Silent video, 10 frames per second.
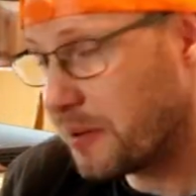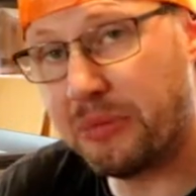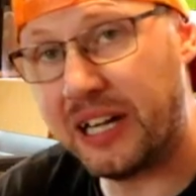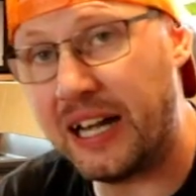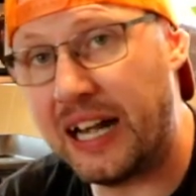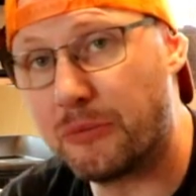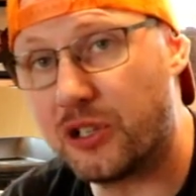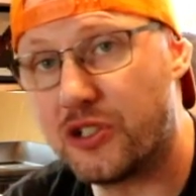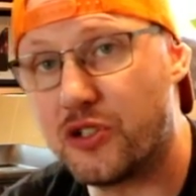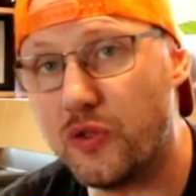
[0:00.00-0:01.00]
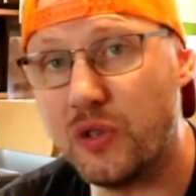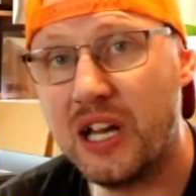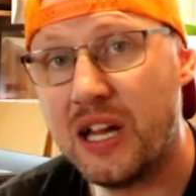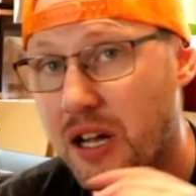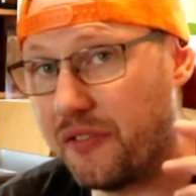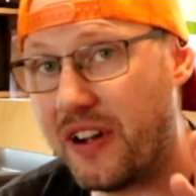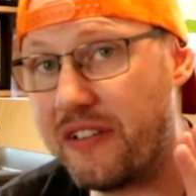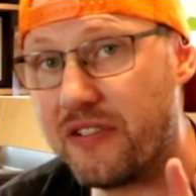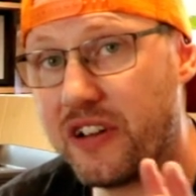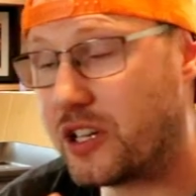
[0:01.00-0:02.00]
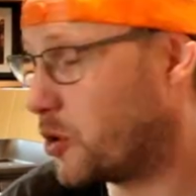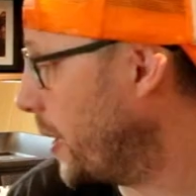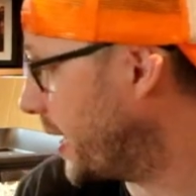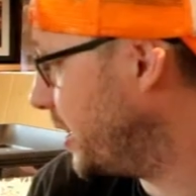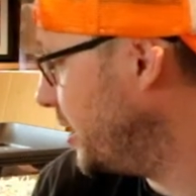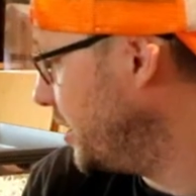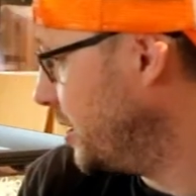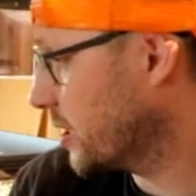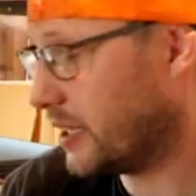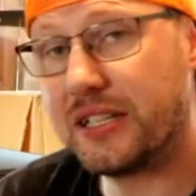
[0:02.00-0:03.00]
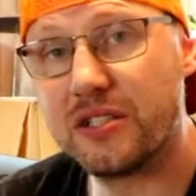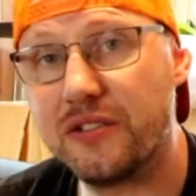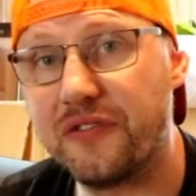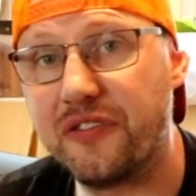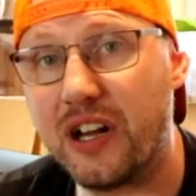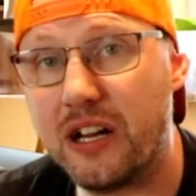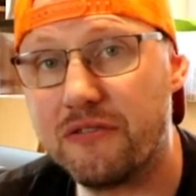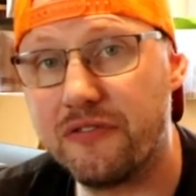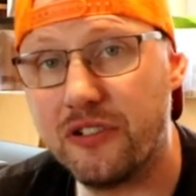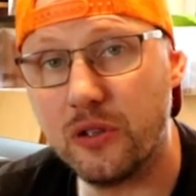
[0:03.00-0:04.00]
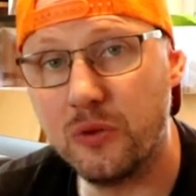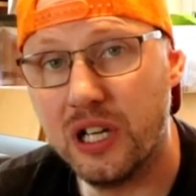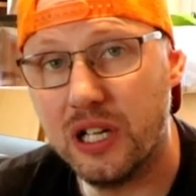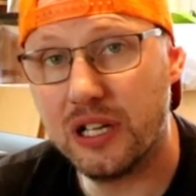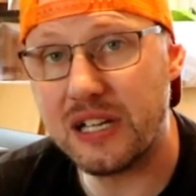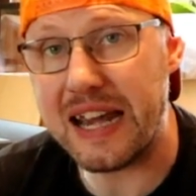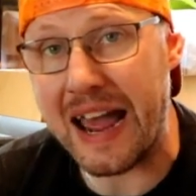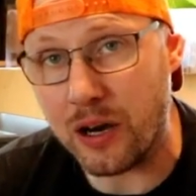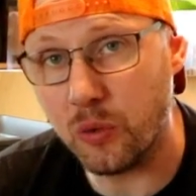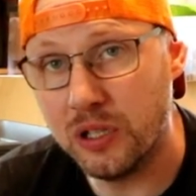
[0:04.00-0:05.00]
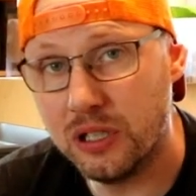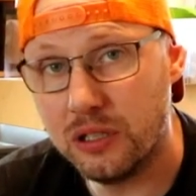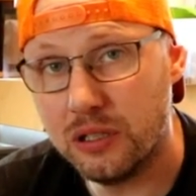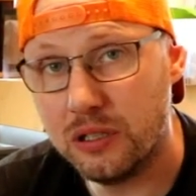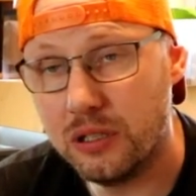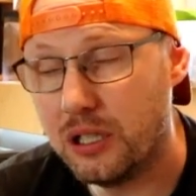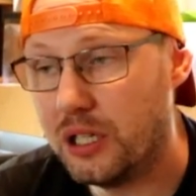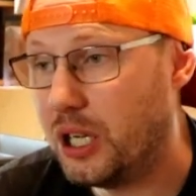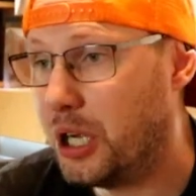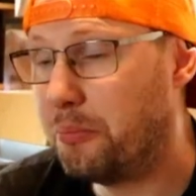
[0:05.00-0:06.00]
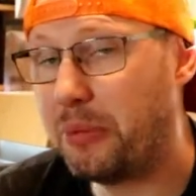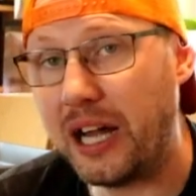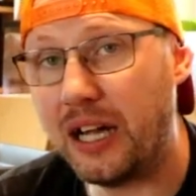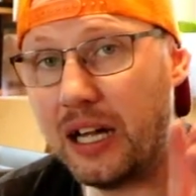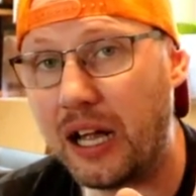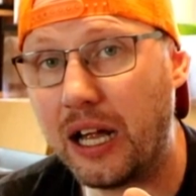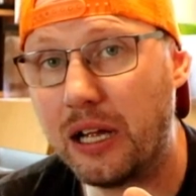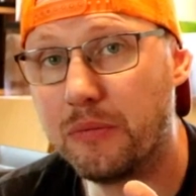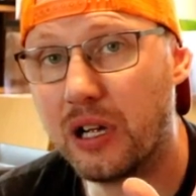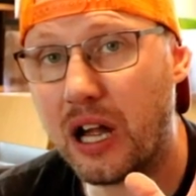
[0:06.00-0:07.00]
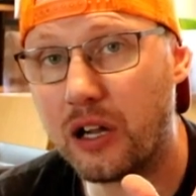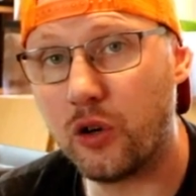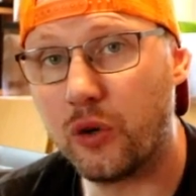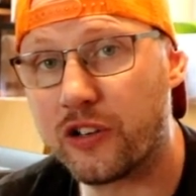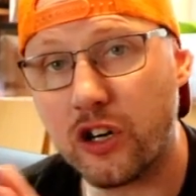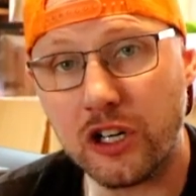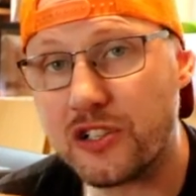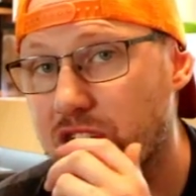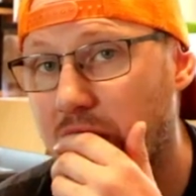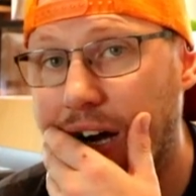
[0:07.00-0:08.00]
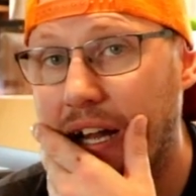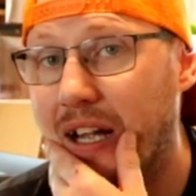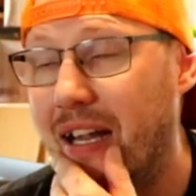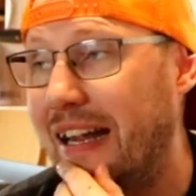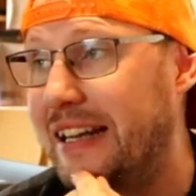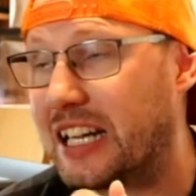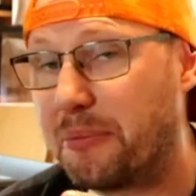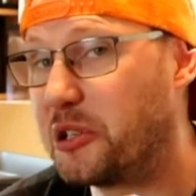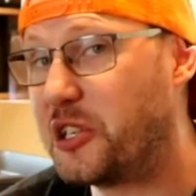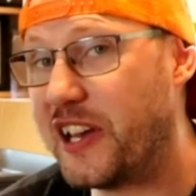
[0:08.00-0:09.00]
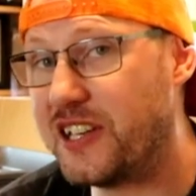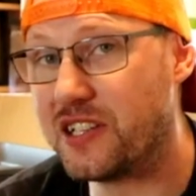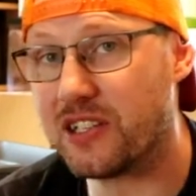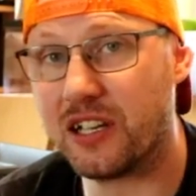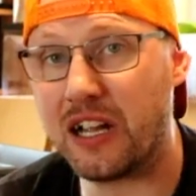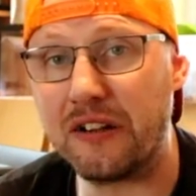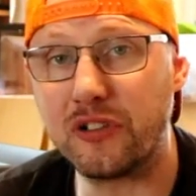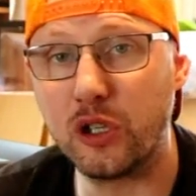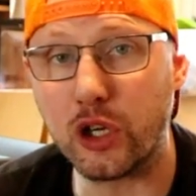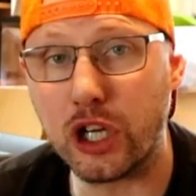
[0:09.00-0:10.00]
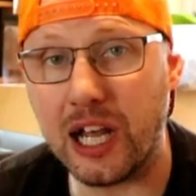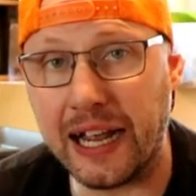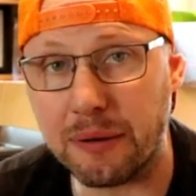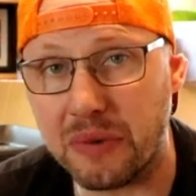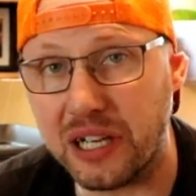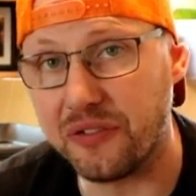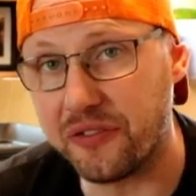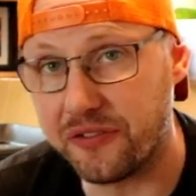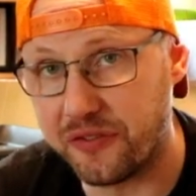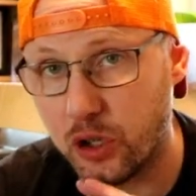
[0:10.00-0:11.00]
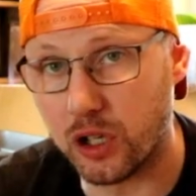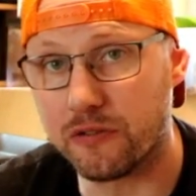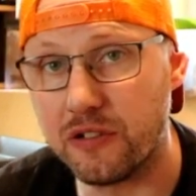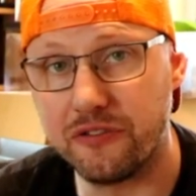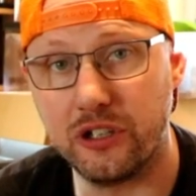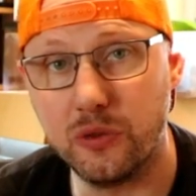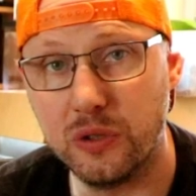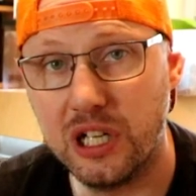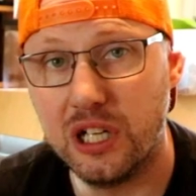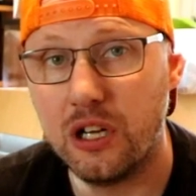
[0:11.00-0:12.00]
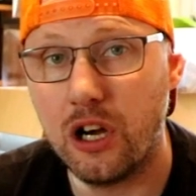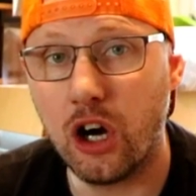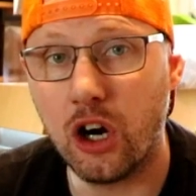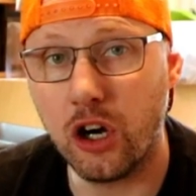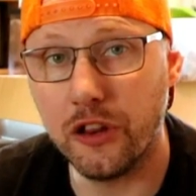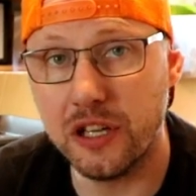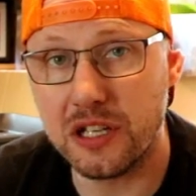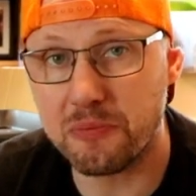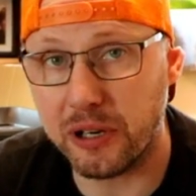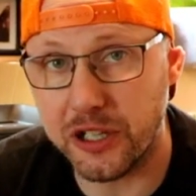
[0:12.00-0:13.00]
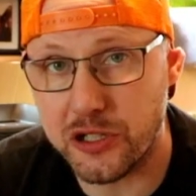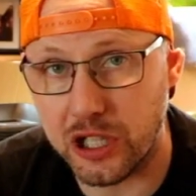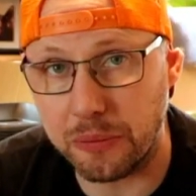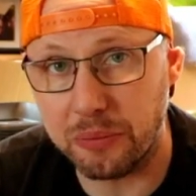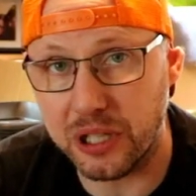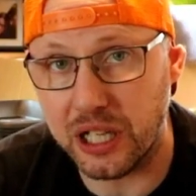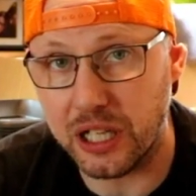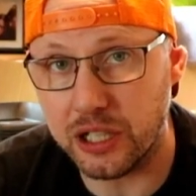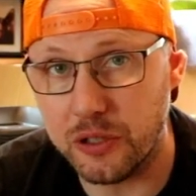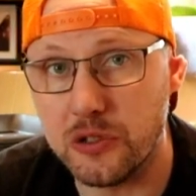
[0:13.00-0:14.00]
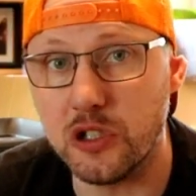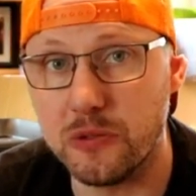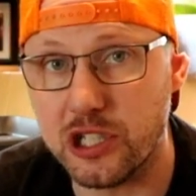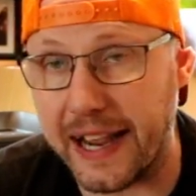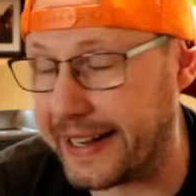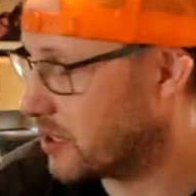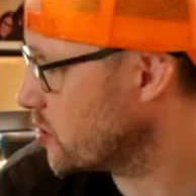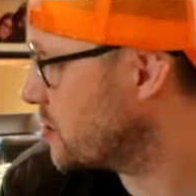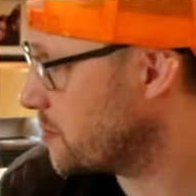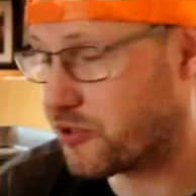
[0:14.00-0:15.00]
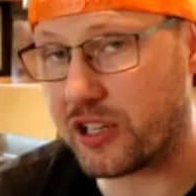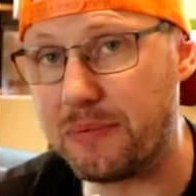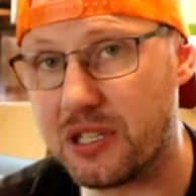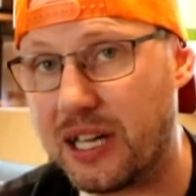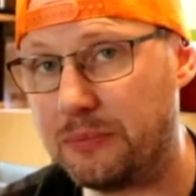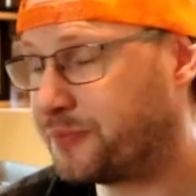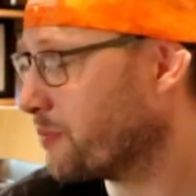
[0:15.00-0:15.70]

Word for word: But I'm going to do a very quick kind of review now, but go across in a couple of days and have a look at my full review on the Spider Shop YouTube channel, so subscribe to that.